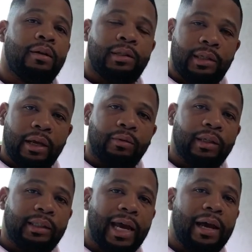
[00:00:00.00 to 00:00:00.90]
still the
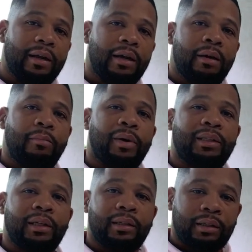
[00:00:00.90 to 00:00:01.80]
debt,
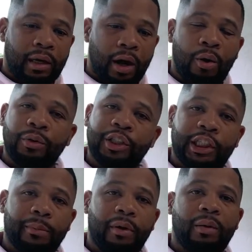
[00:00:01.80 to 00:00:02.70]
but the, the
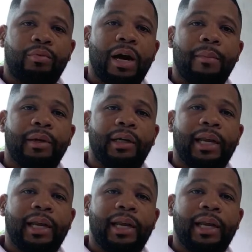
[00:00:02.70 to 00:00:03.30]
ownership of the property